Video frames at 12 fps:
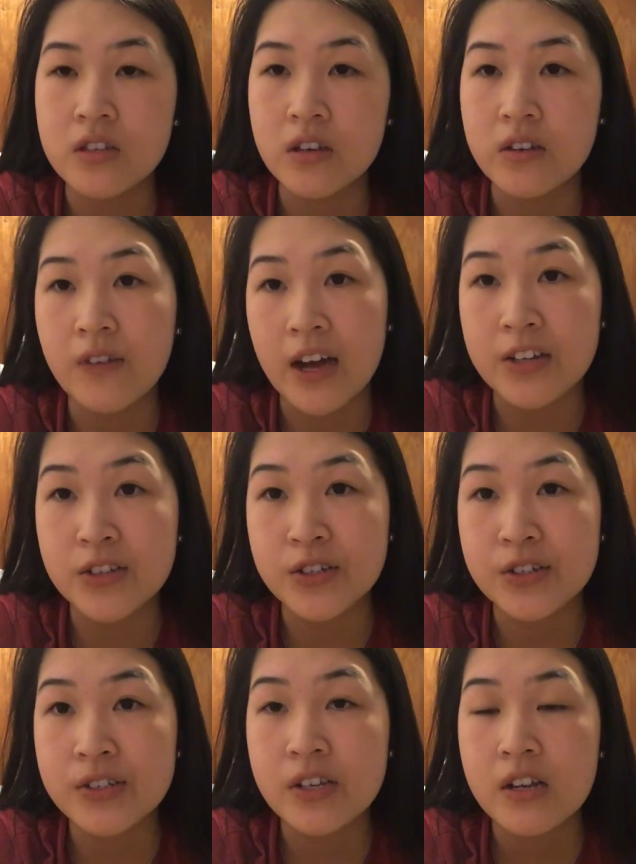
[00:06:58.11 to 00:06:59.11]

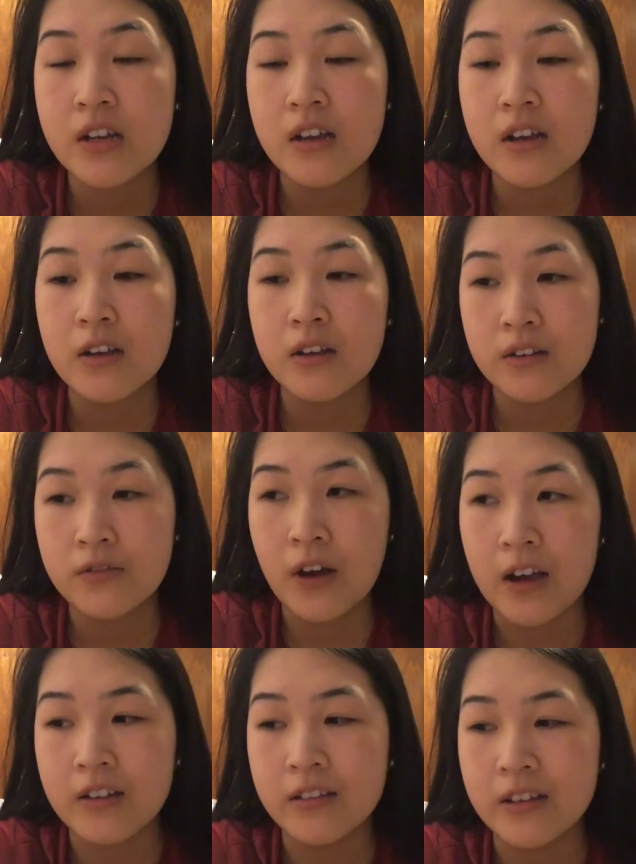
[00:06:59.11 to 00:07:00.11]
advisors,
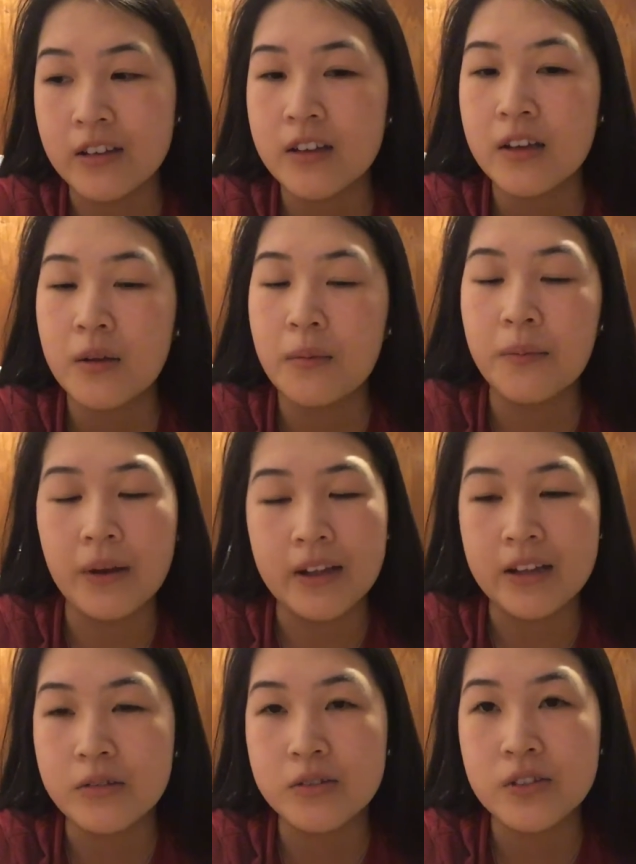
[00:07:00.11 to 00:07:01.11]
finally. But it was